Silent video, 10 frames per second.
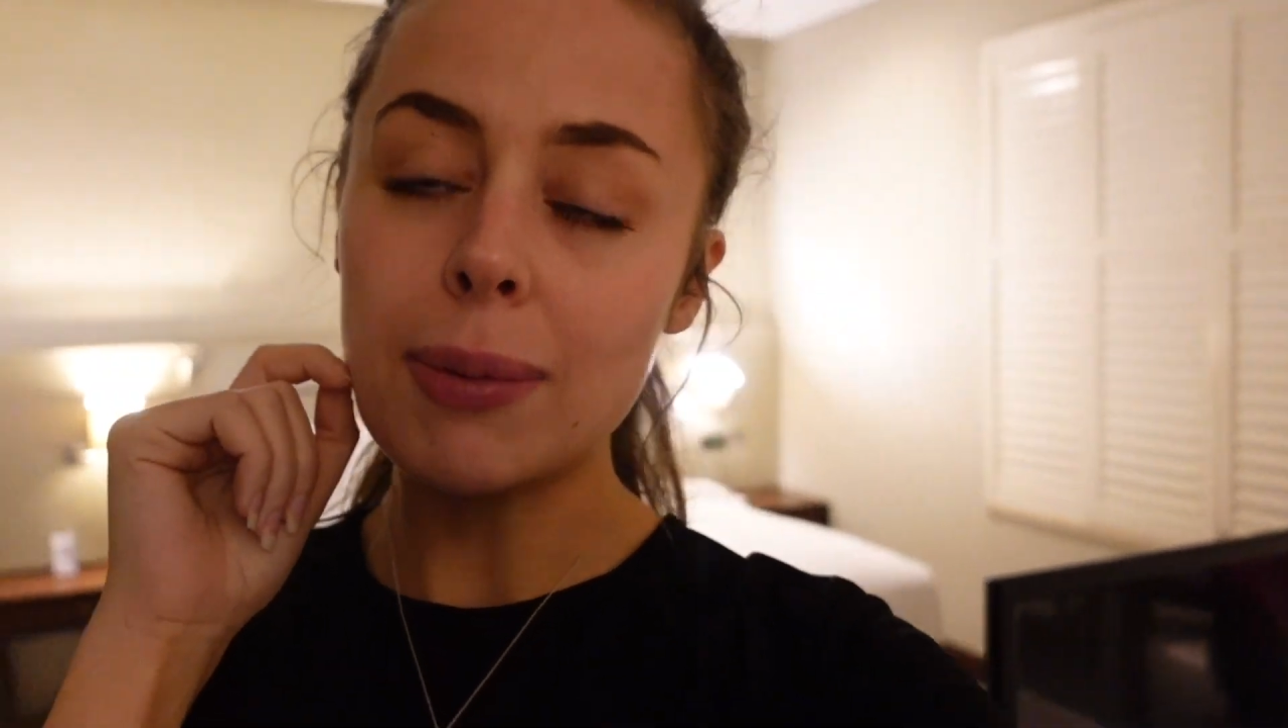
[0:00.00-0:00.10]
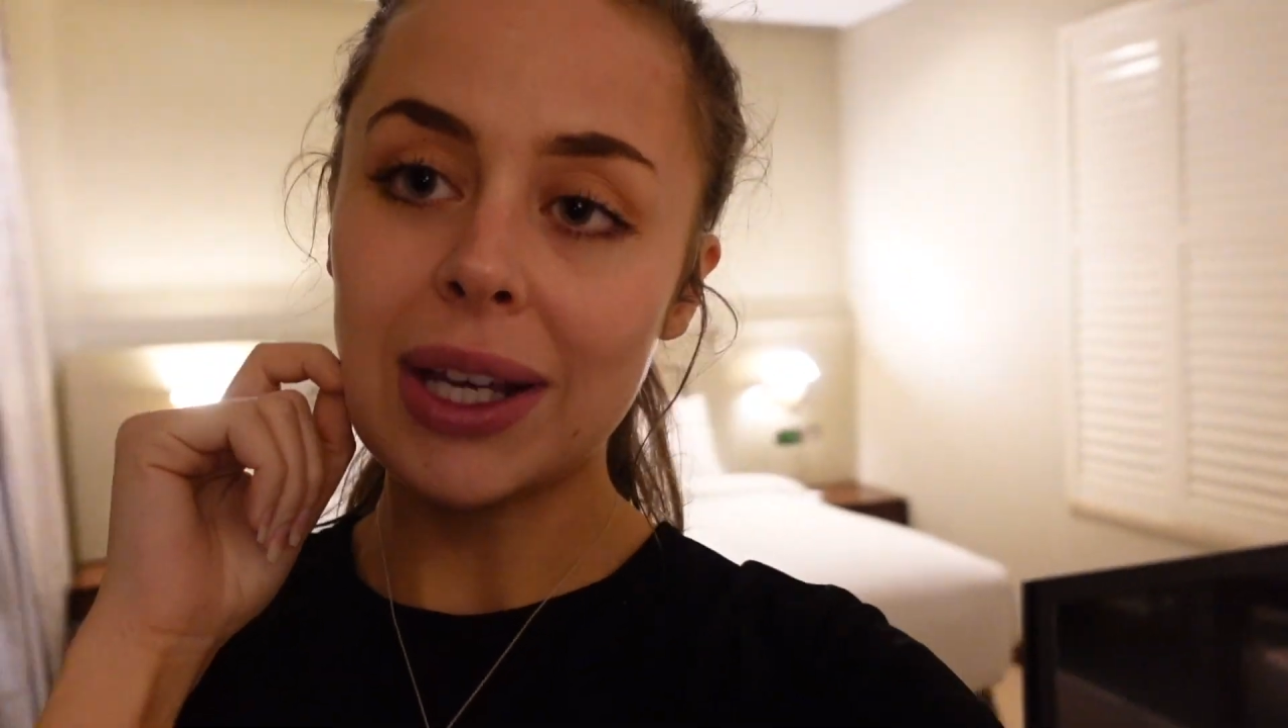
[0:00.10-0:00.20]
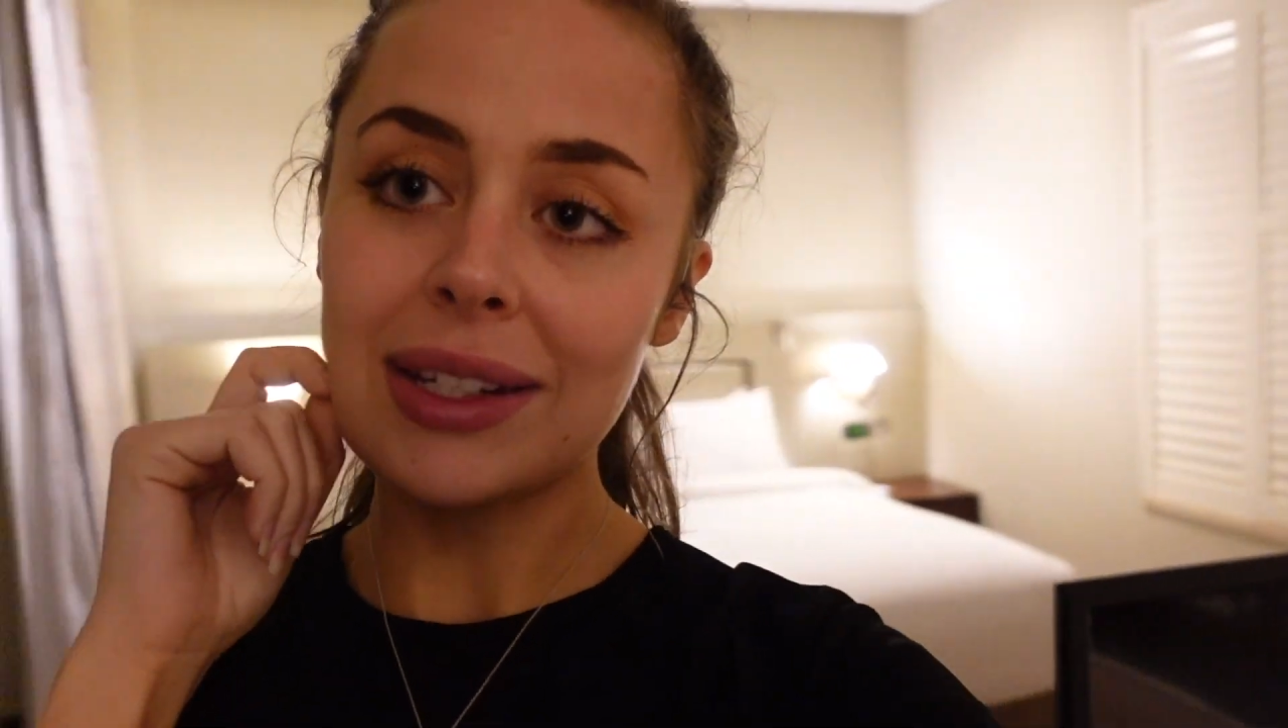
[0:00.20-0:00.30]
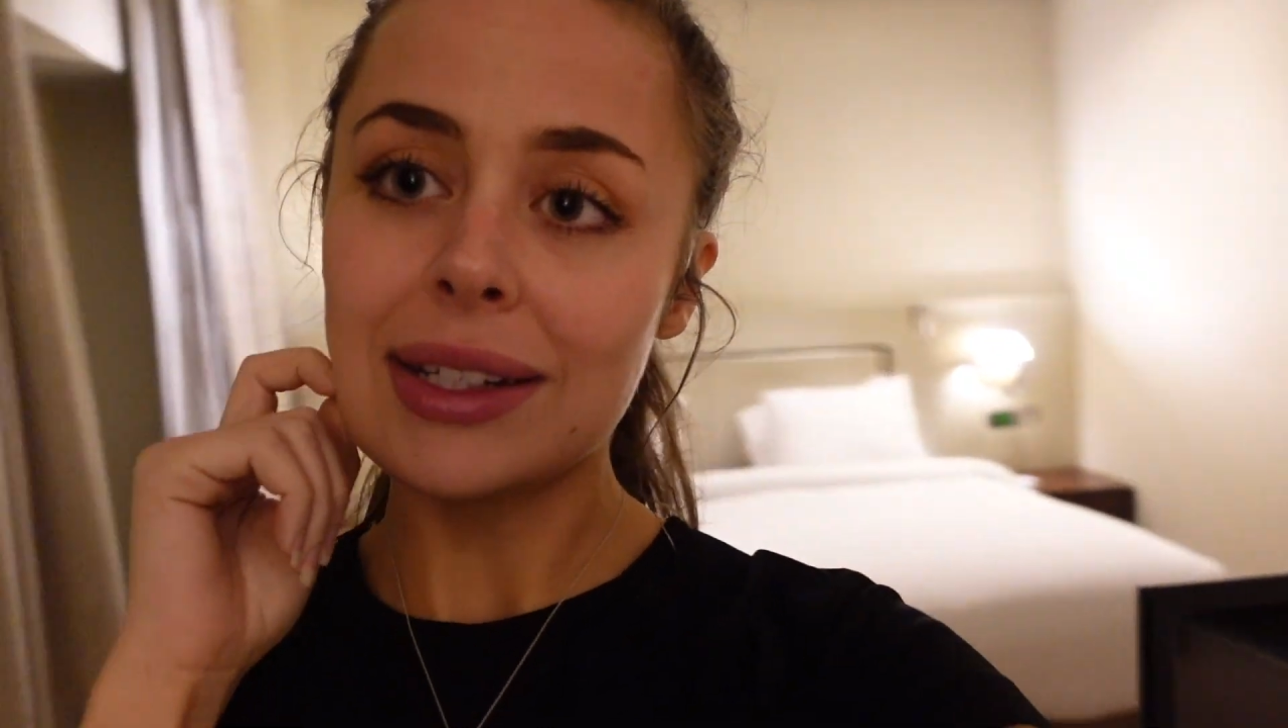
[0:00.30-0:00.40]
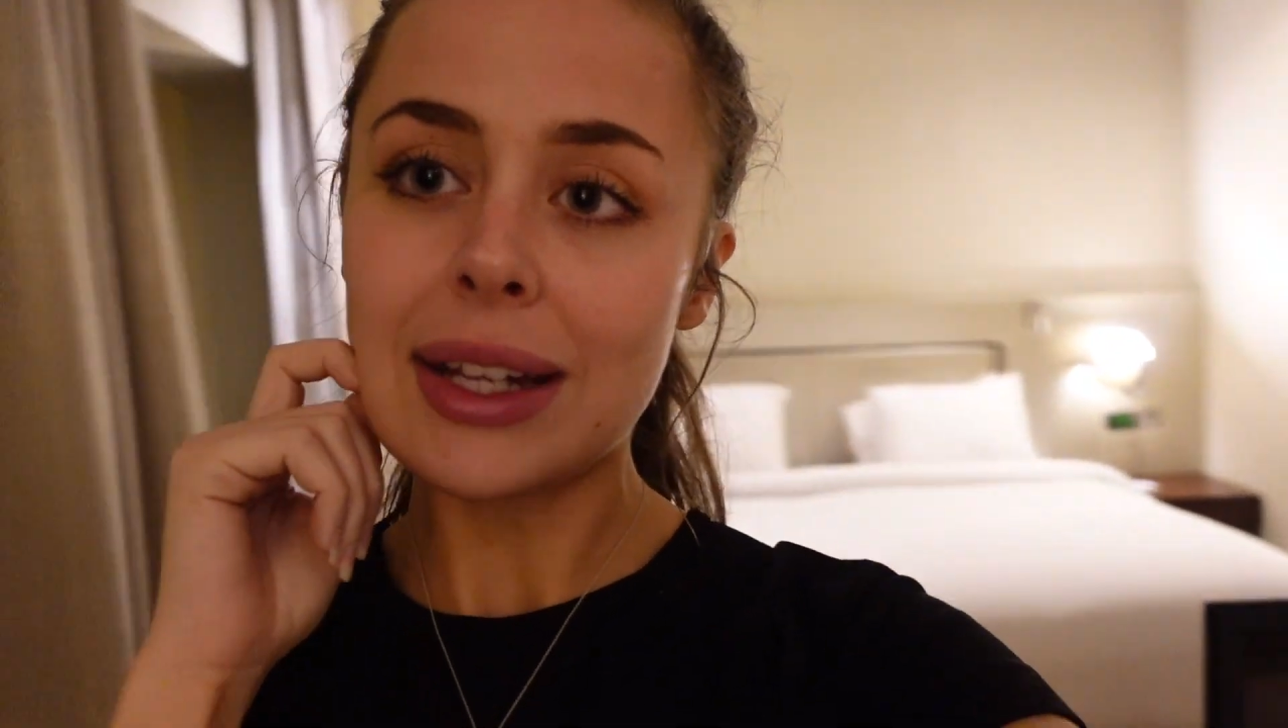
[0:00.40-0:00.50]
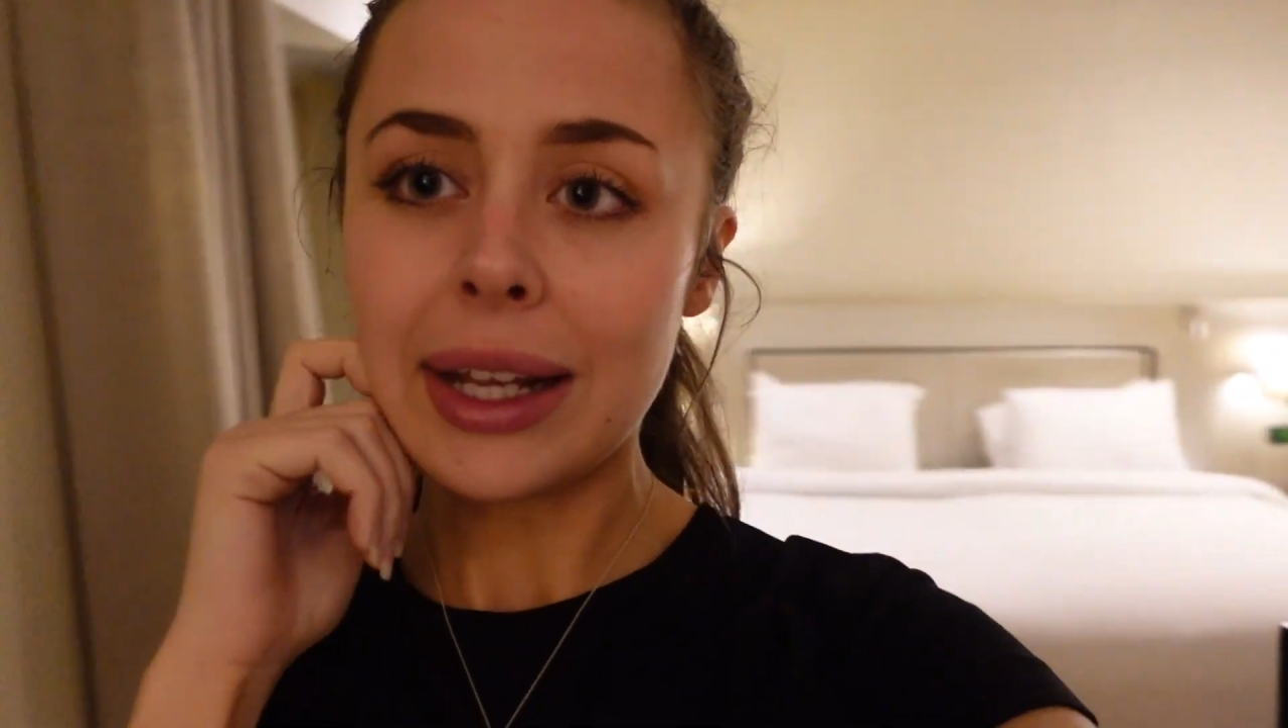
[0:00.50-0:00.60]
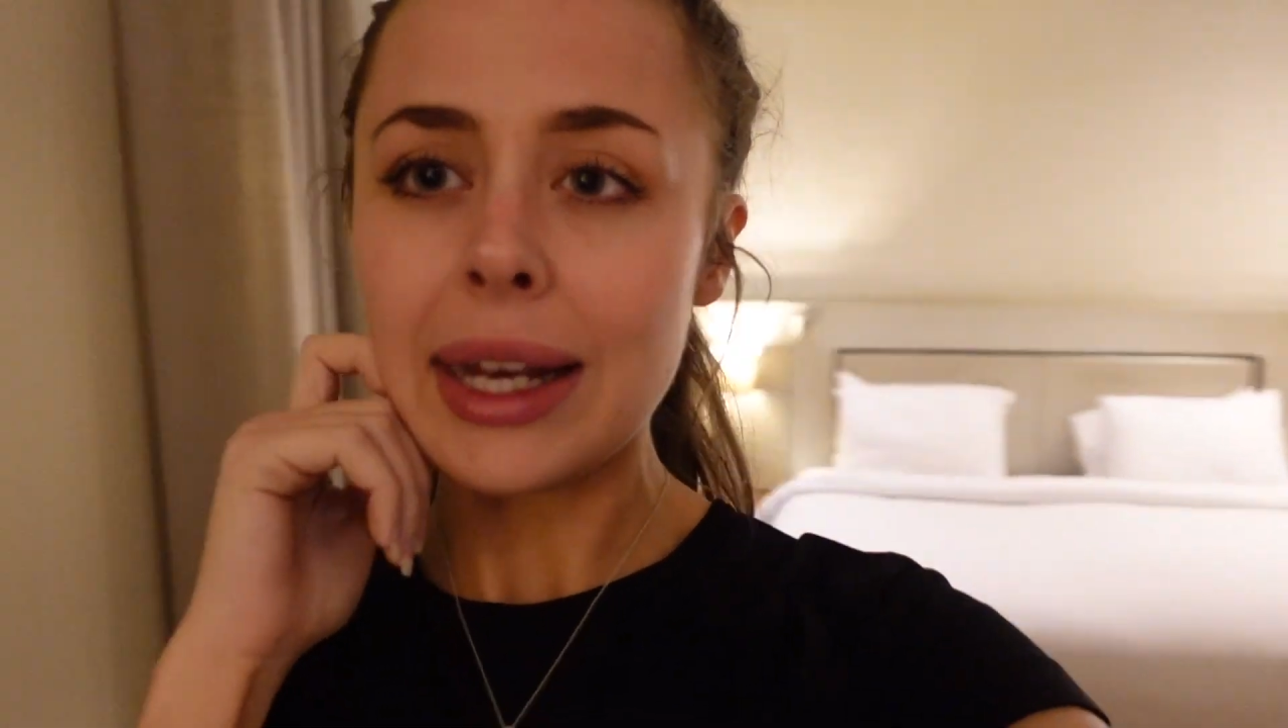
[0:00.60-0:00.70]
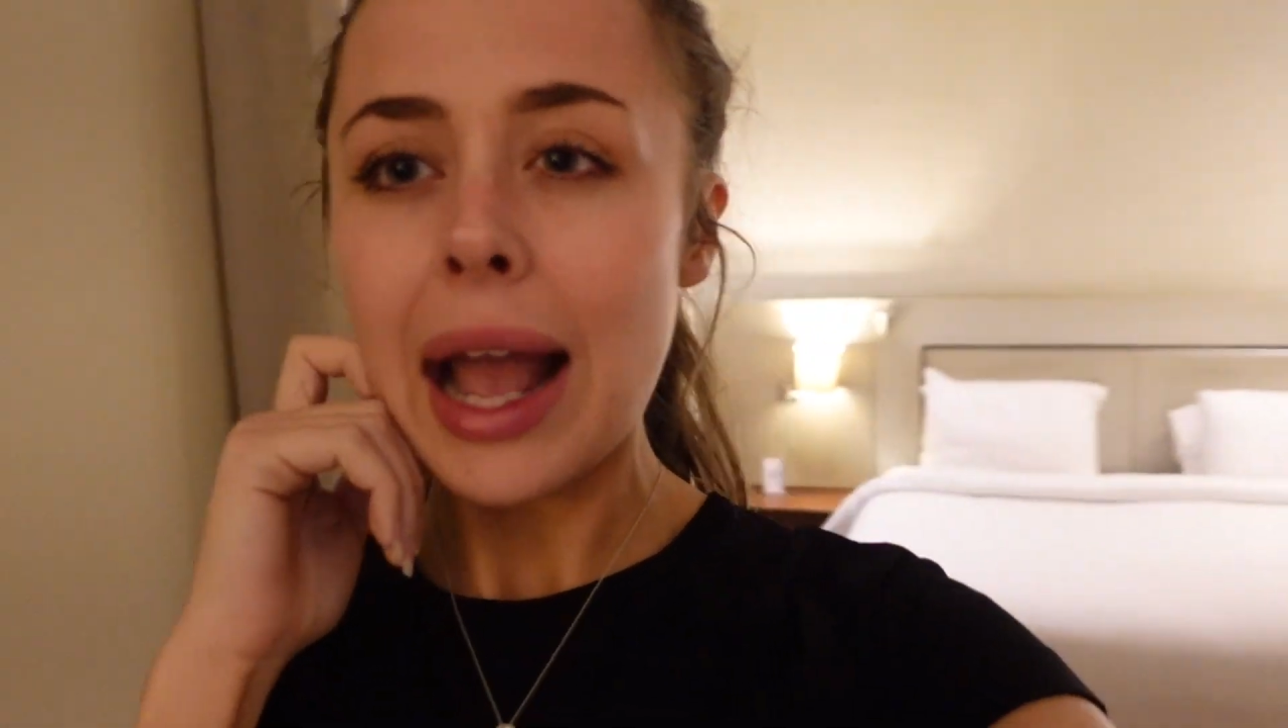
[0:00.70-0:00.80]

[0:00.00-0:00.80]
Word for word: because it's like an